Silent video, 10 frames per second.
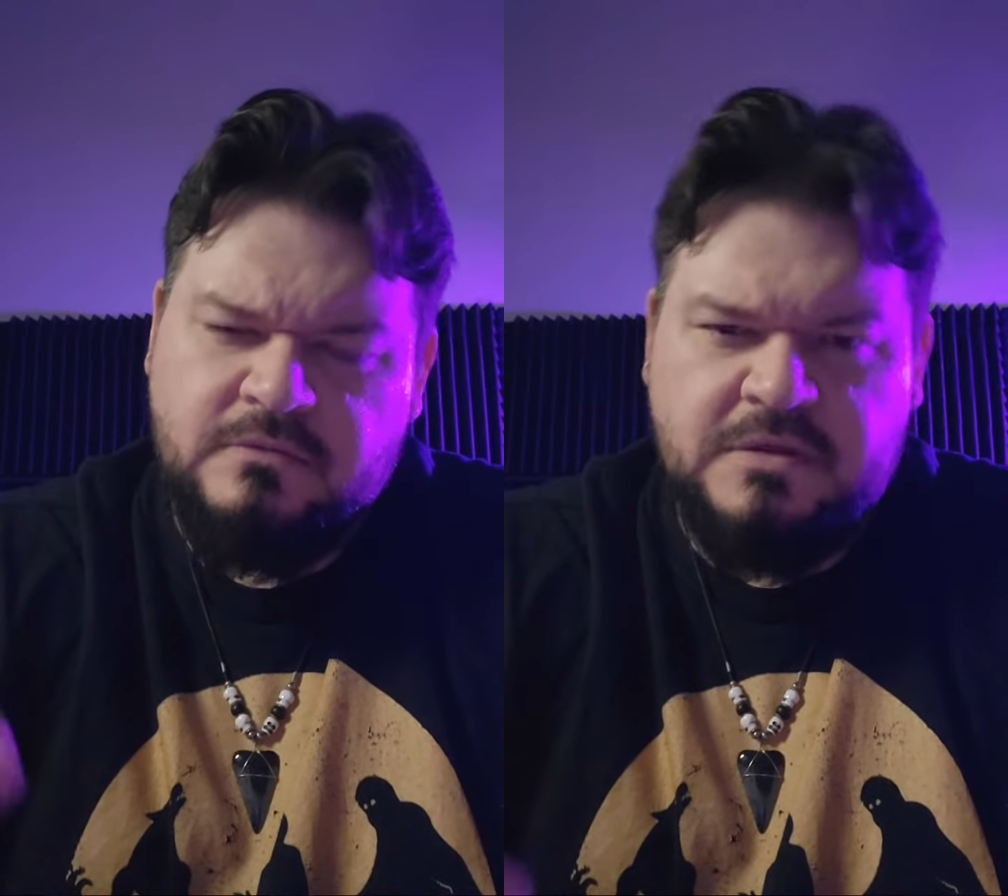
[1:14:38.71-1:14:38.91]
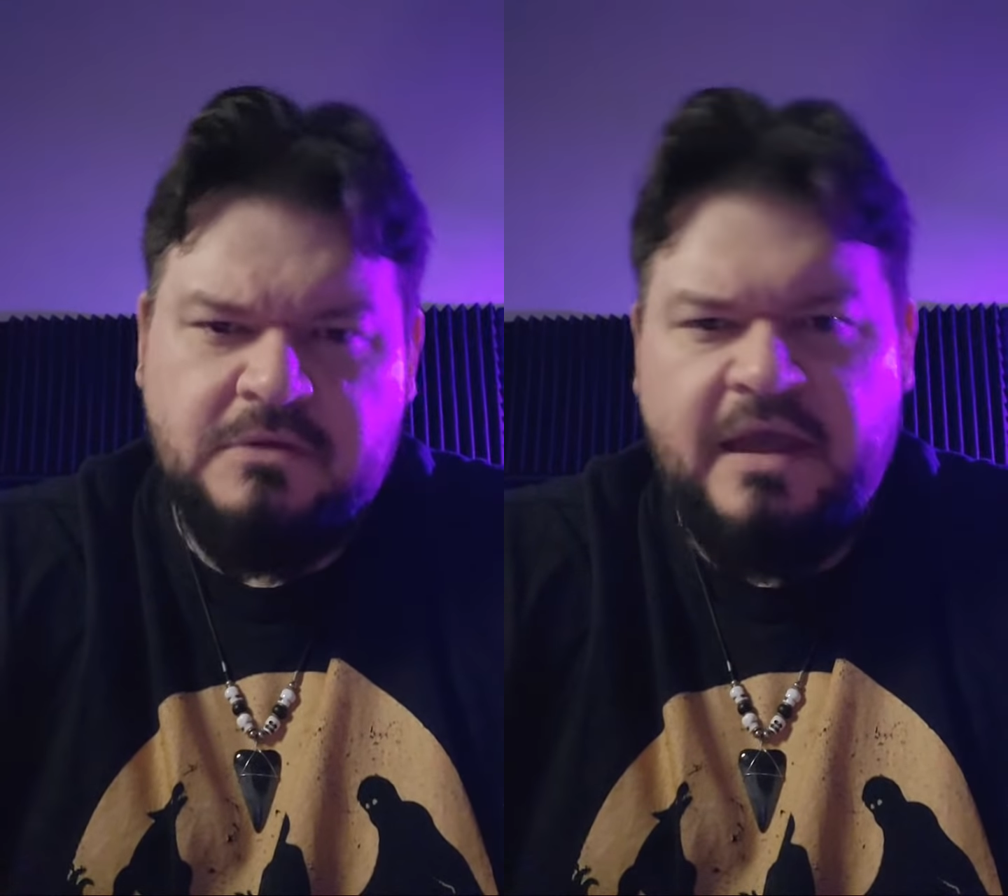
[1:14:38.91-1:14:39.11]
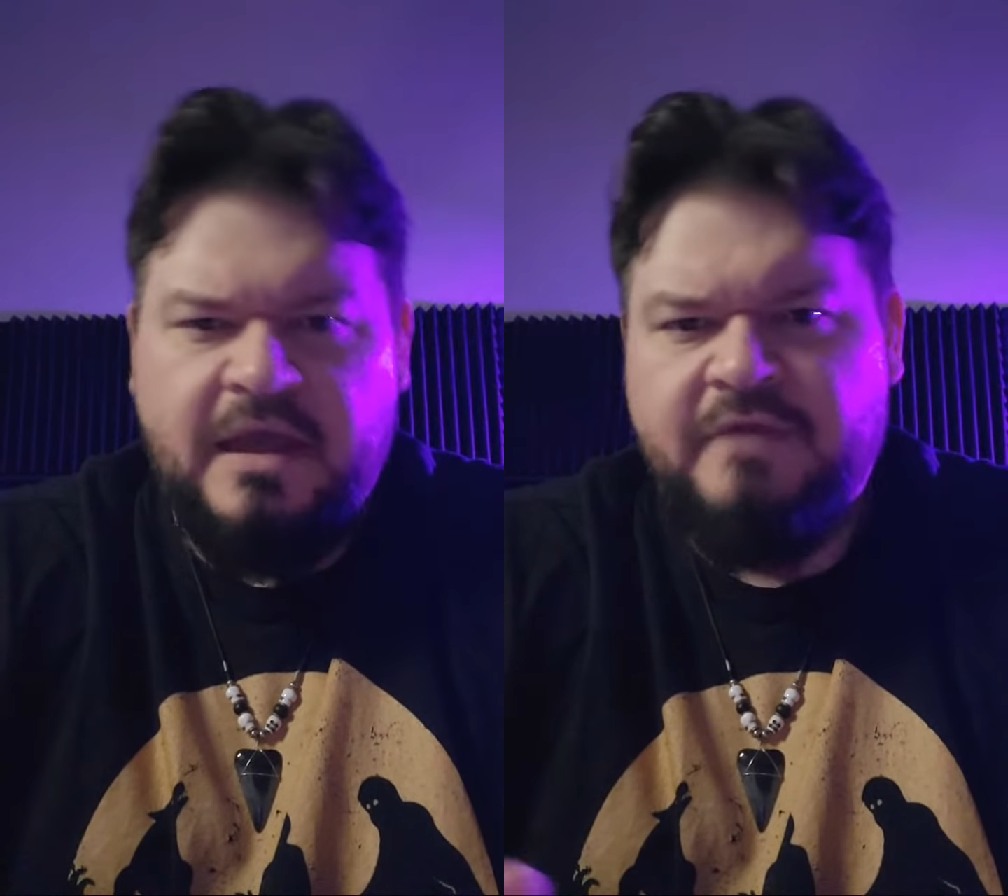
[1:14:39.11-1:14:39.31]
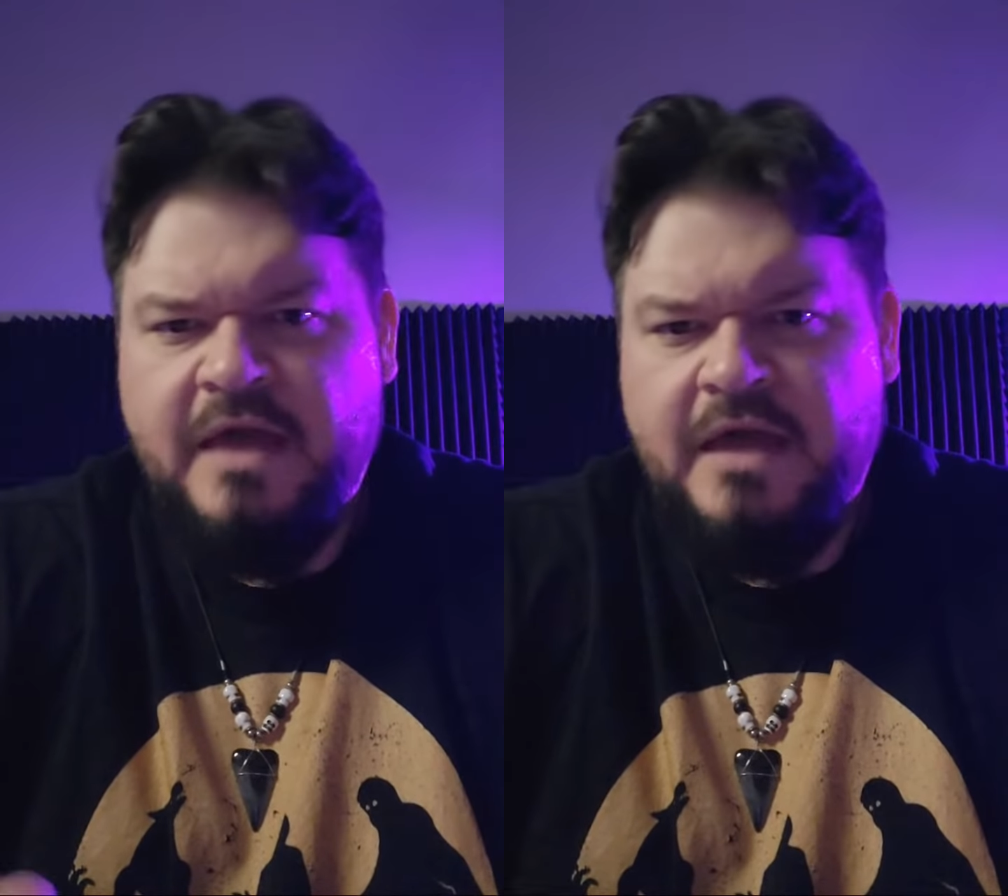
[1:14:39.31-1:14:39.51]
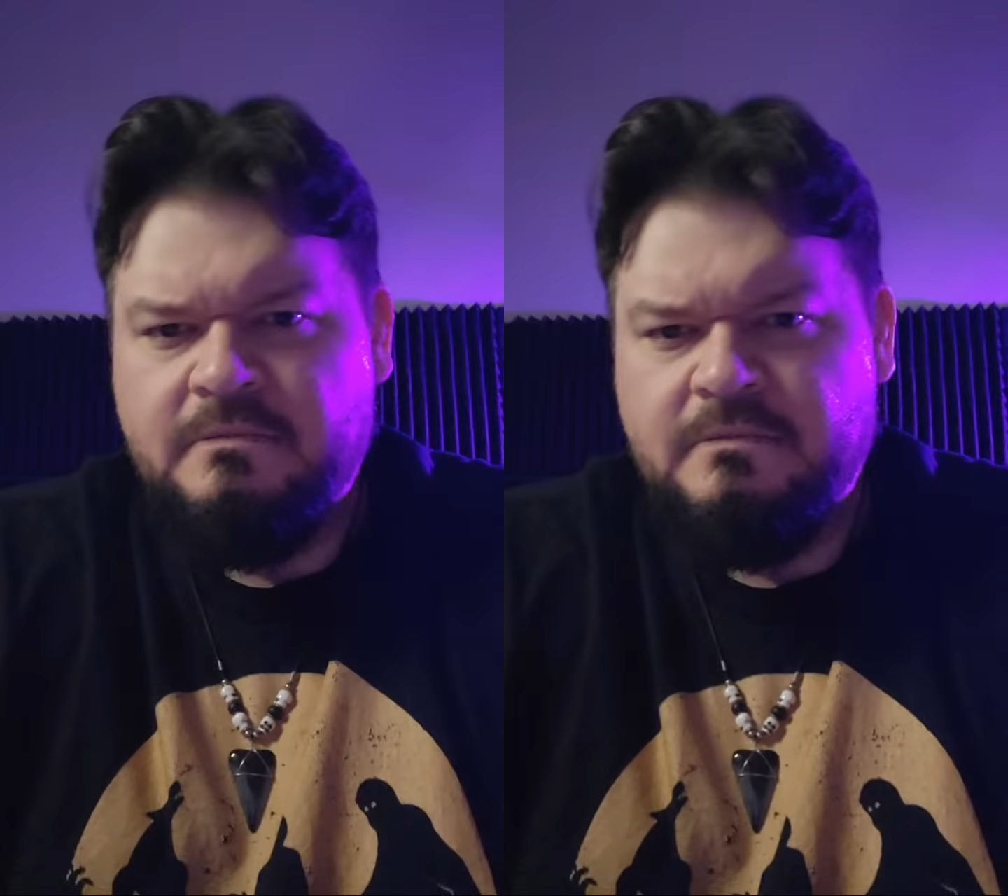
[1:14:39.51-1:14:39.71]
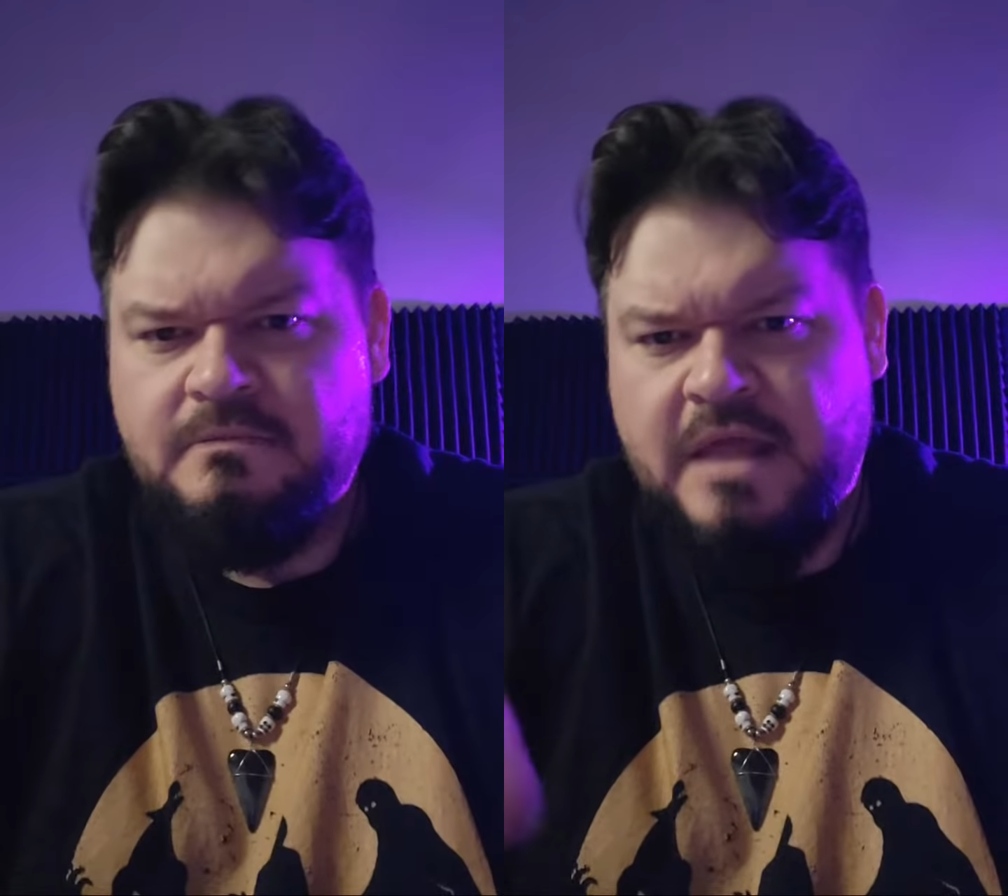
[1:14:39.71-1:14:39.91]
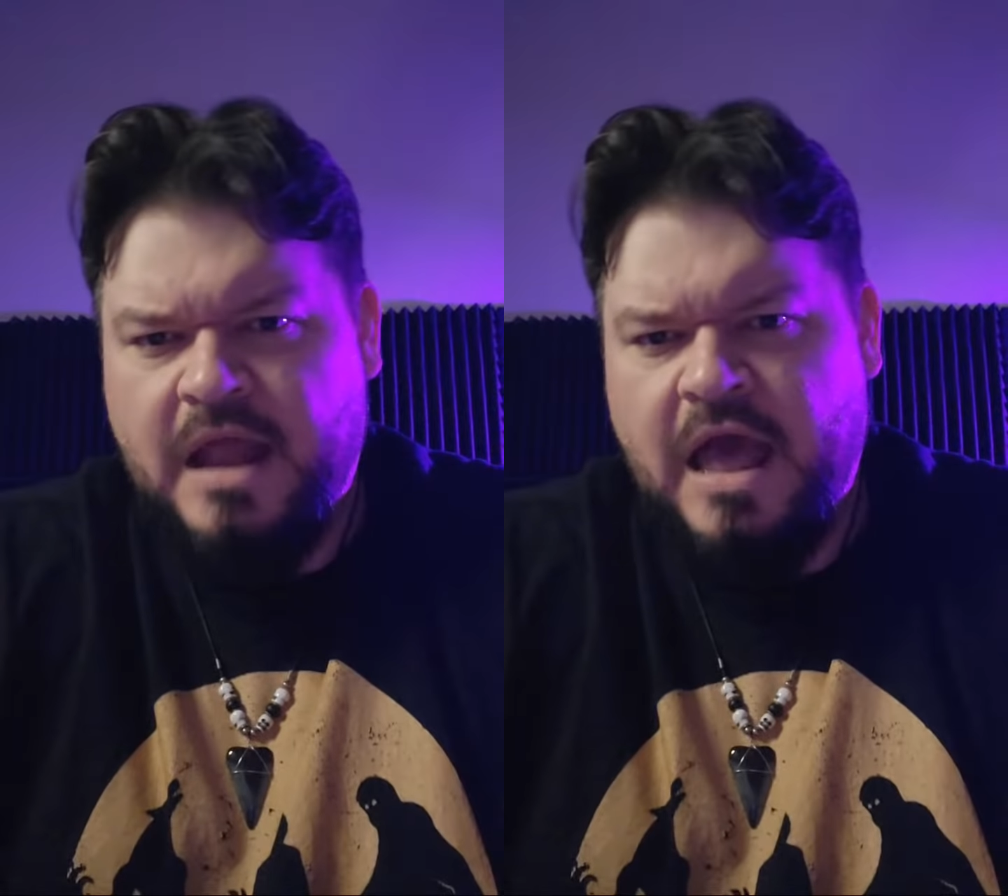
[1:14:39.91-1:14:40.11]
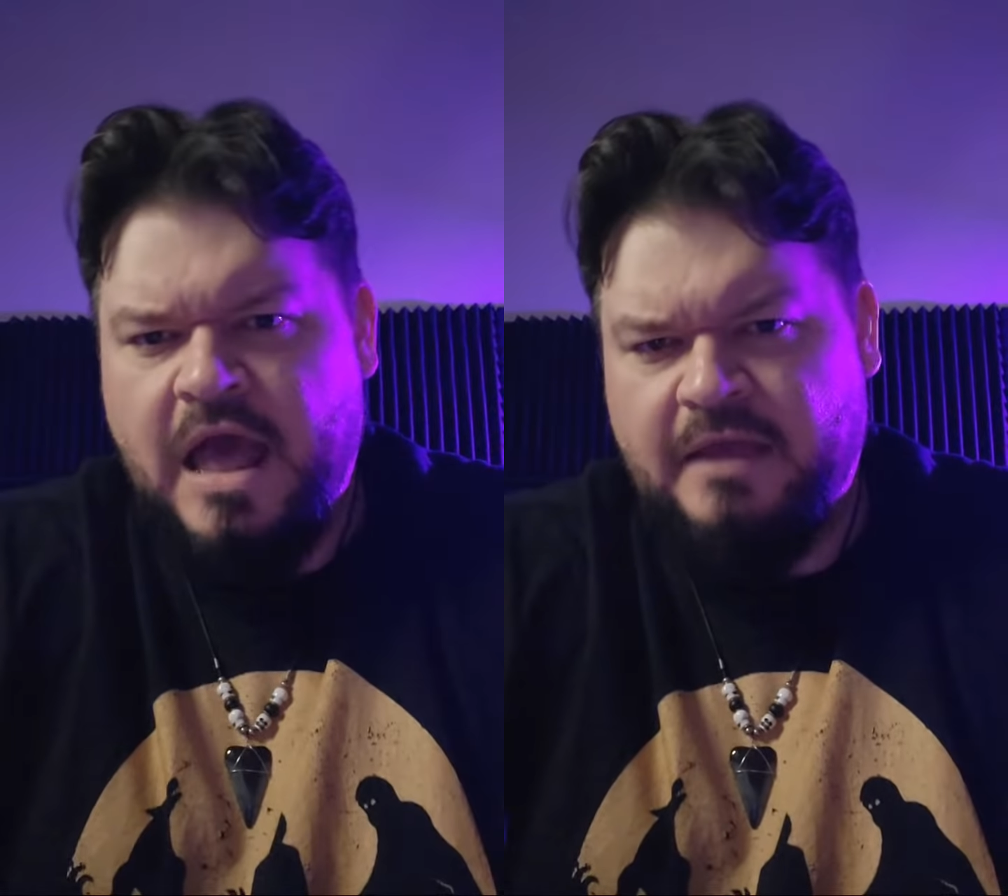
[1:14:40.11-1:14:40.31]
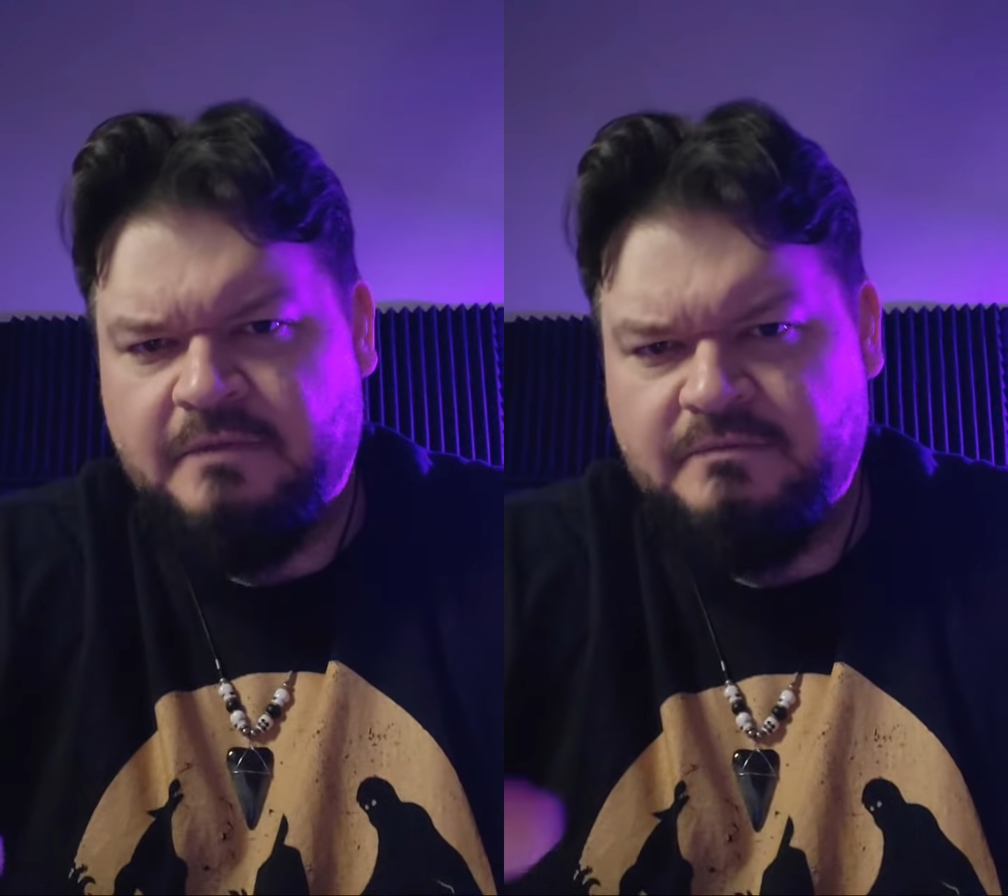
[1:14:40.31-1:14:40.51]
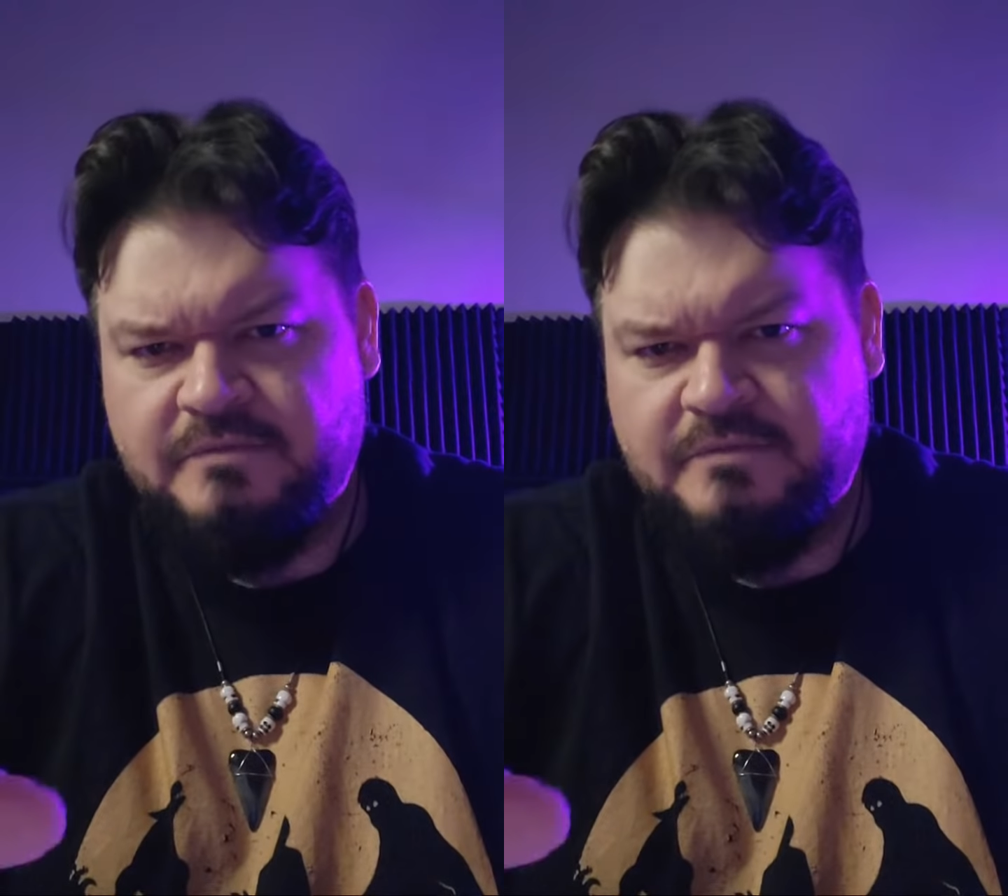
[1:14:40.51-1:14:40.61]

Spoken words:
when you have that eye,